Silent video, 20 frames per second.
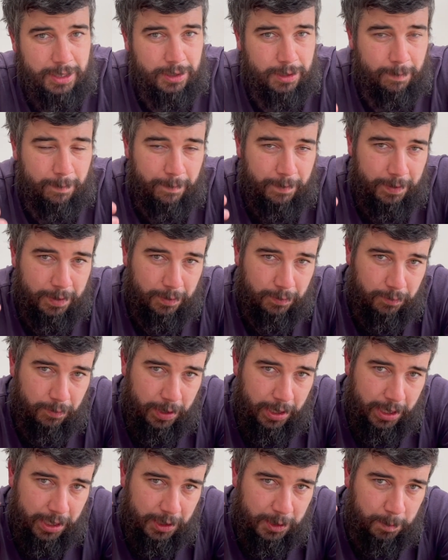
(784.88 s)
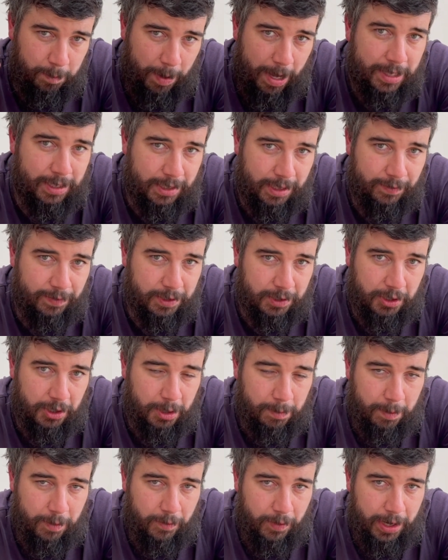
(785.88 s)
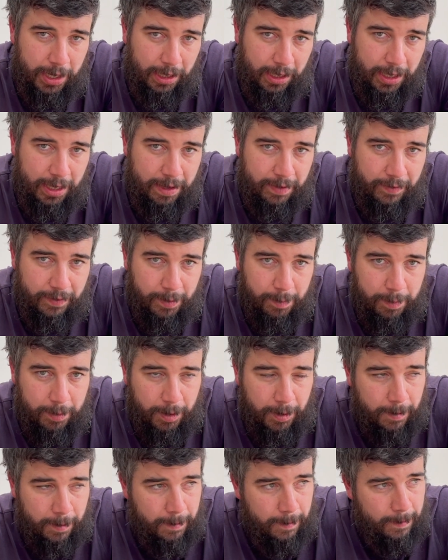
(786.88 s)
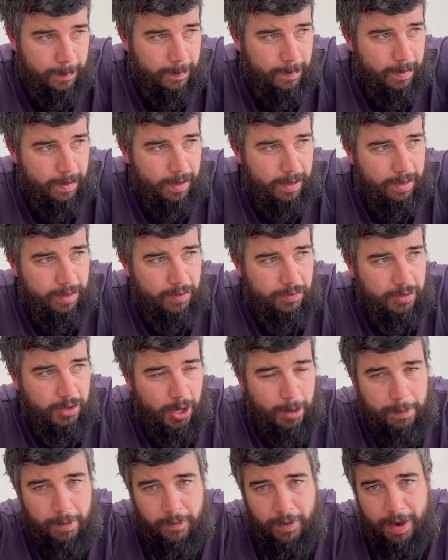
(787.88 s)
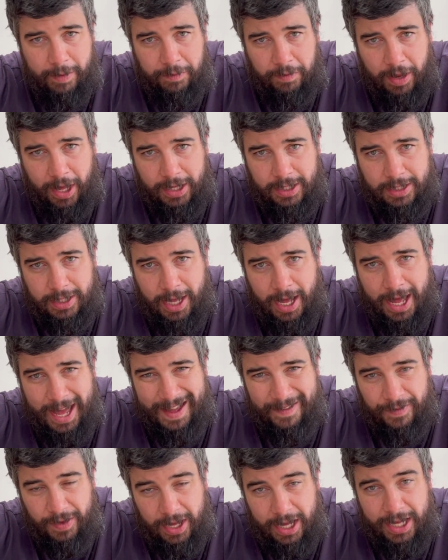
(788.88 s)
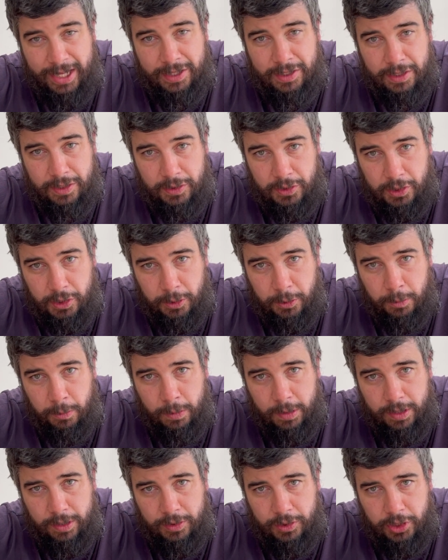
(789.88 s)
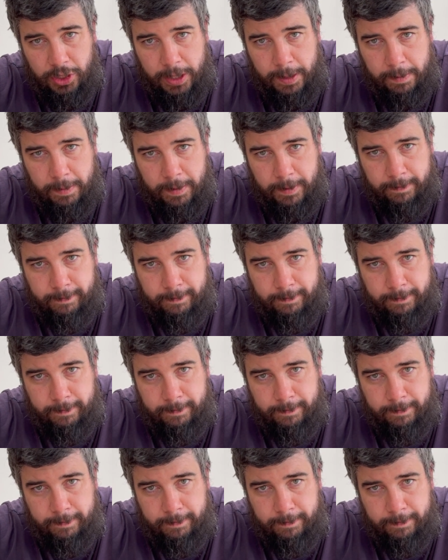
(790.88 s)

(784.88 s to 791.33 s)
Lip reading: something that's really expensive is going to be real either, but there's got to be red flags there if it is too cheap.